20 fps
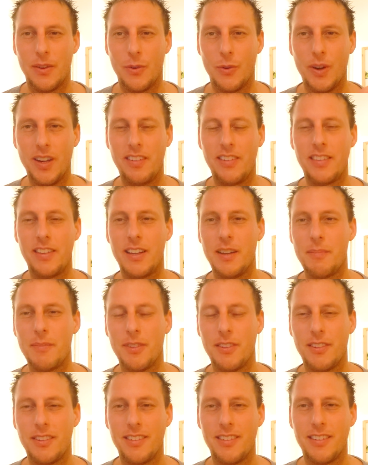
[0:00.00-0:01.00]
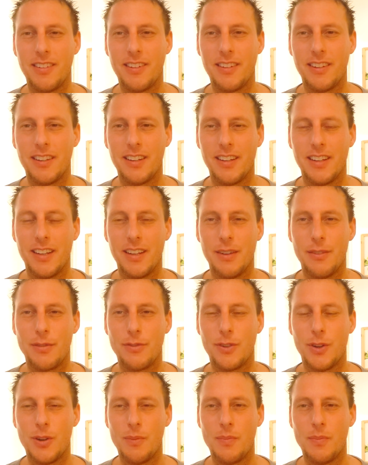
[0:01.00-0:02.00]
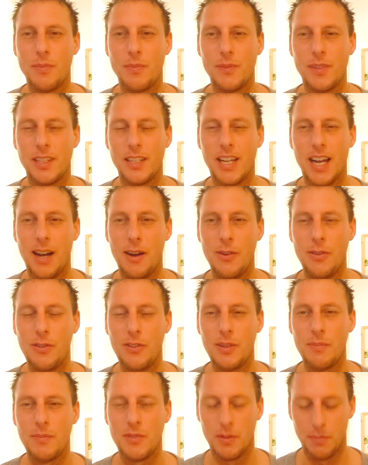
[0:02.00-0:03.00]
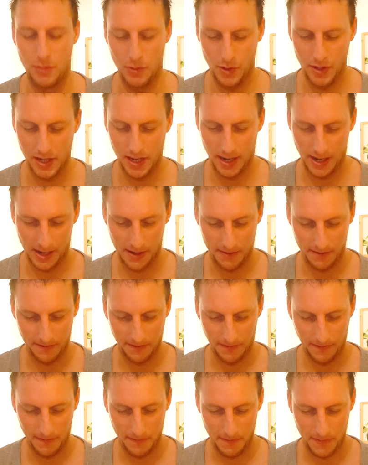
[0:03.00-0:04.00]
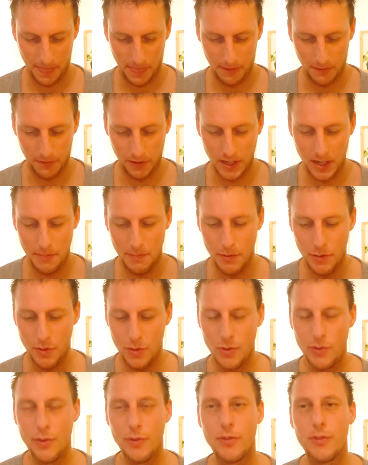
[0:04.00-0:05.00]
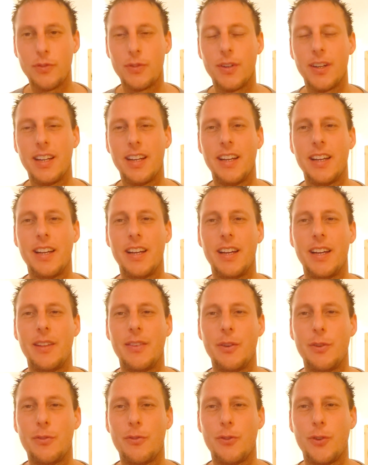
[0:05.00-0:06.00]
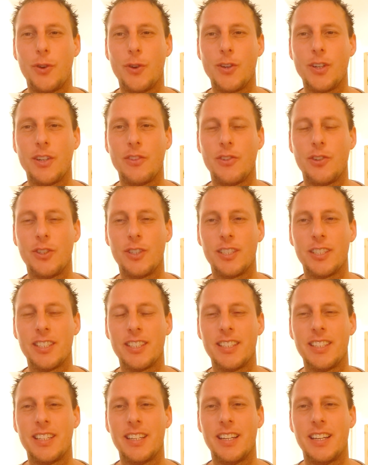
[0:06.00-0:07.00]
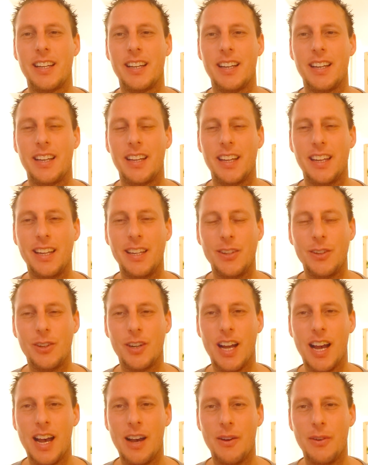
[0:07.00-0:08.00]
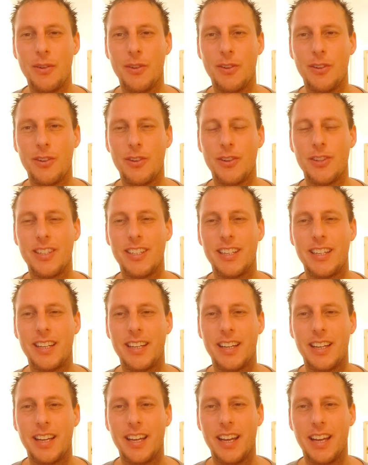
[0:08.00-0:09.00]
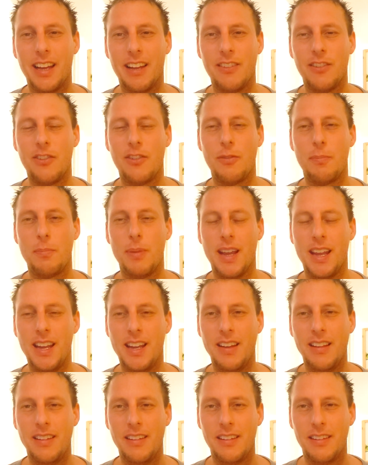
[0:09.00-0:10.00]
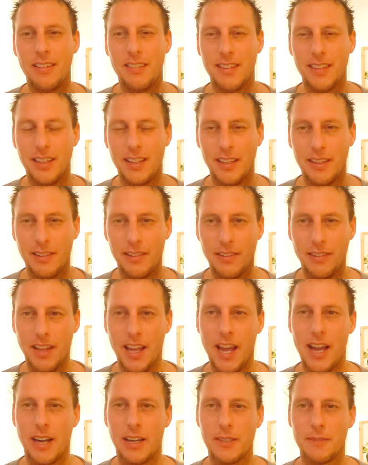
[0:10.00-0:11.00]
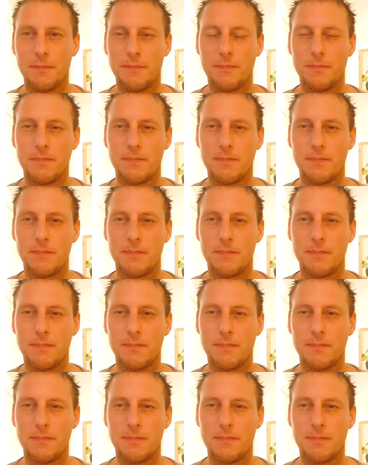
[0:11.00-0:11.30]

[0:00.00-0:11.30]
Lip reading: wisdoms from Gautam the Buddha. Remove the furniture in your house and space is there.